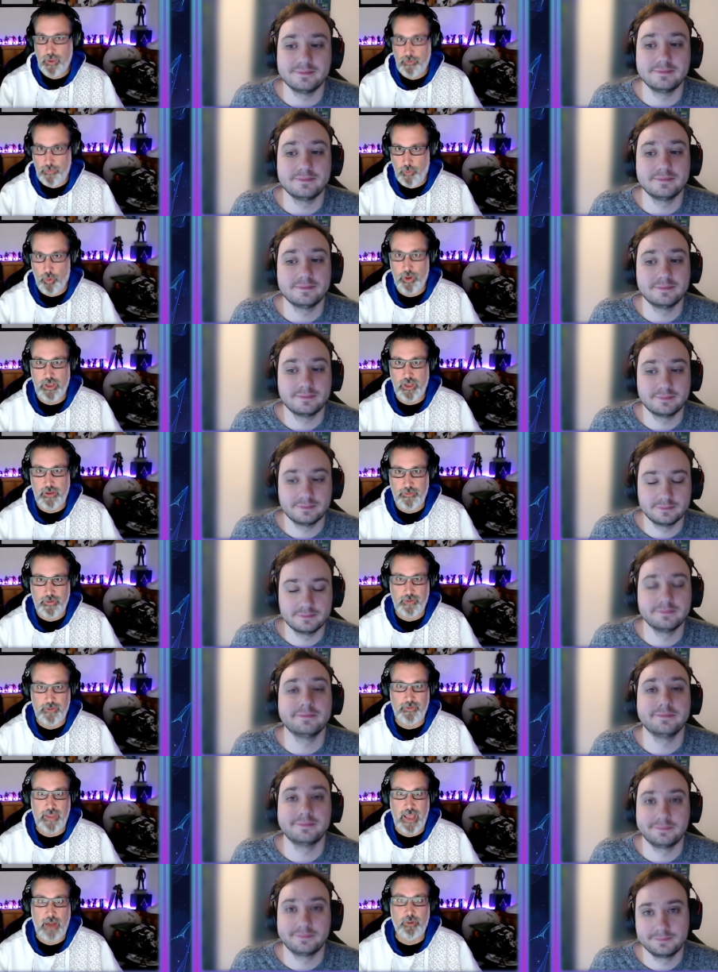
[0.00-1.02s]
Speaker 1: 40 to
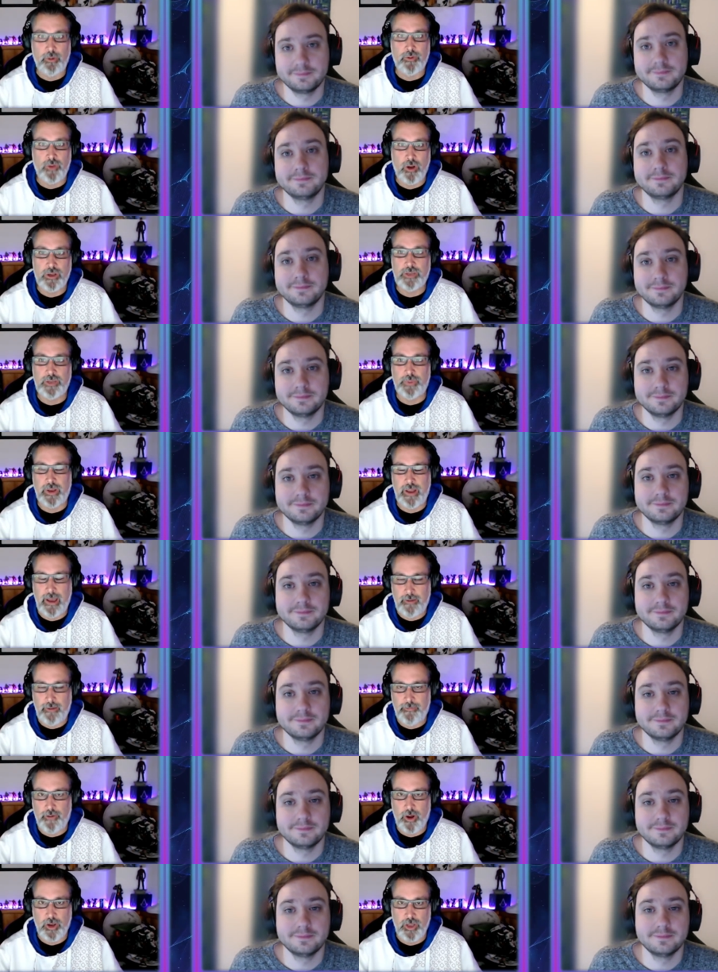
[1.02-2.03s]
50 hours long, depending on how
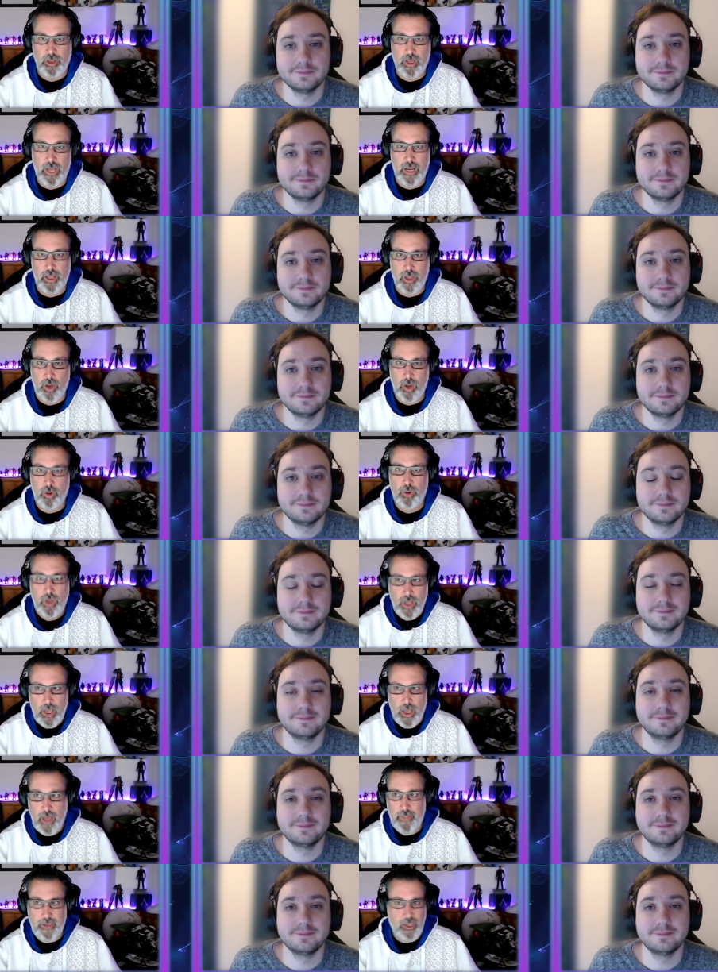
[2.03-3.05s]
far you kind of go.
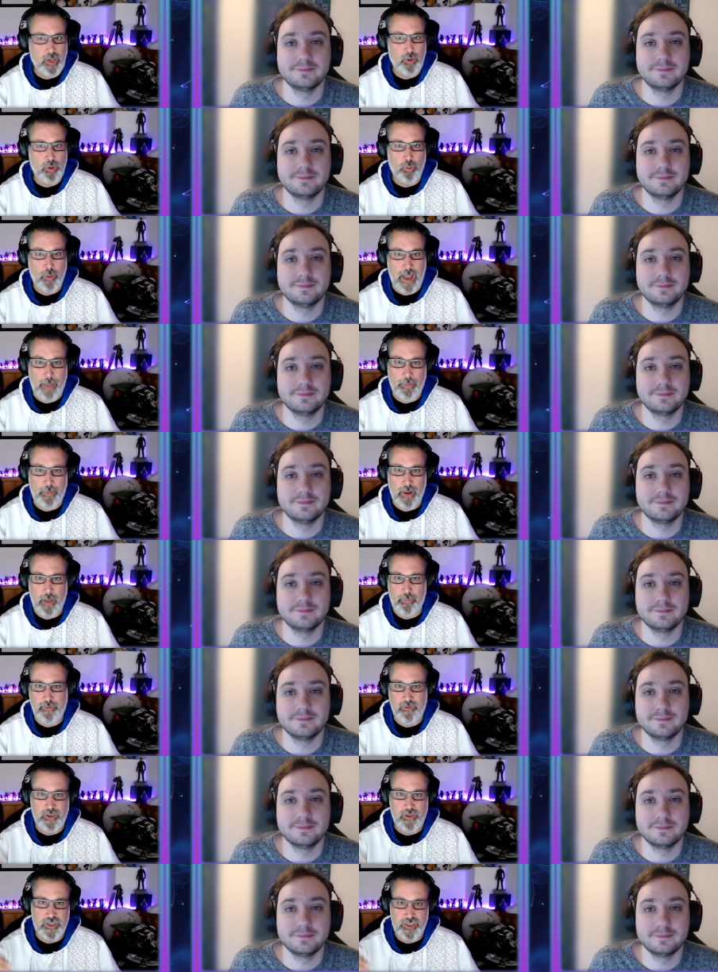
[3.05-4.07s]
I think you can wrap it up
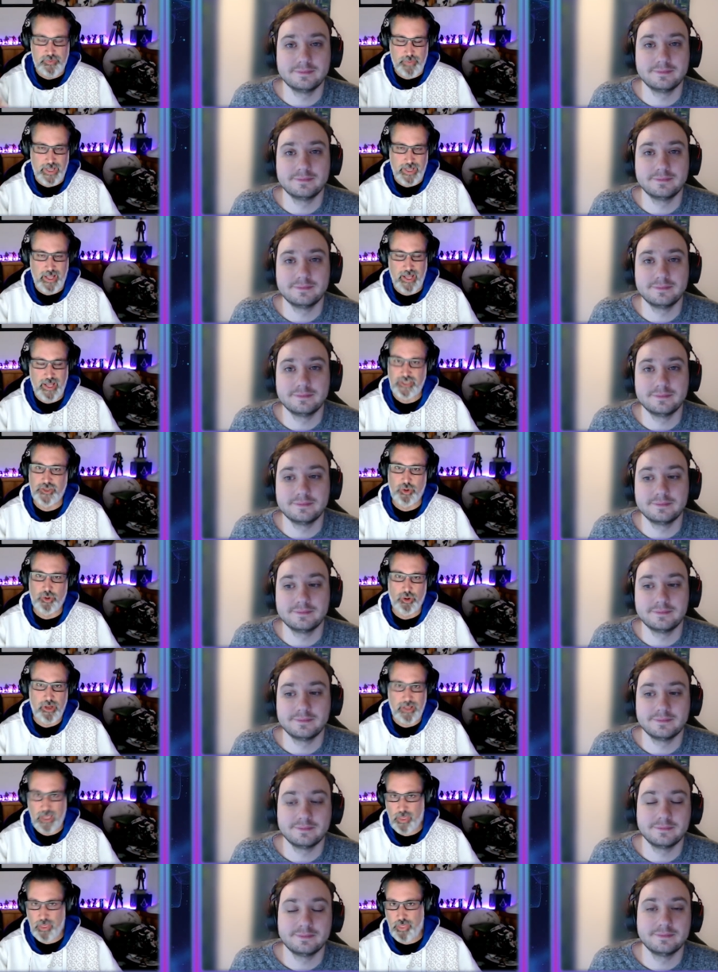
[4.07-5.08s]
if you just beeline the story
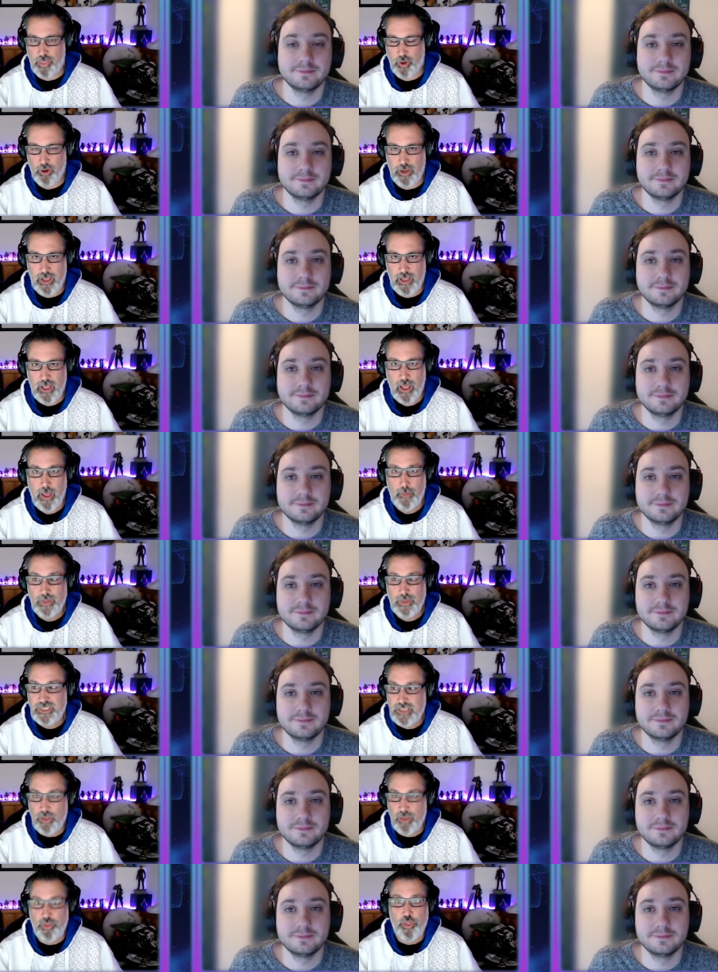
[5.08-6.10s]
in like 30, but
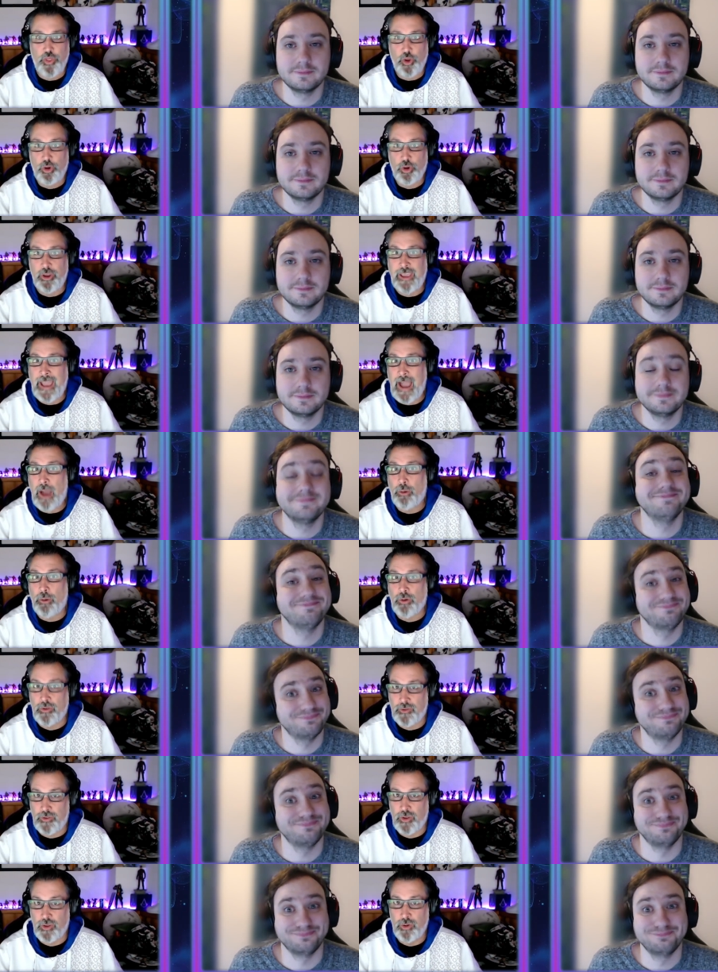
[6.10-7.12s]
still 30
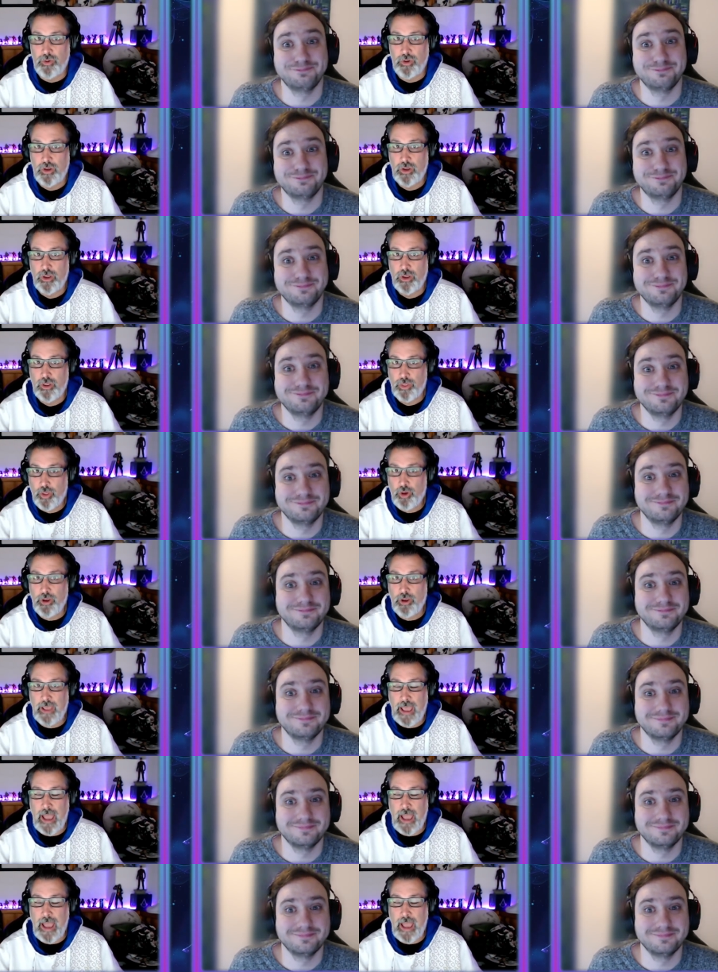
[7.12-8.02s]
hours, dude. 30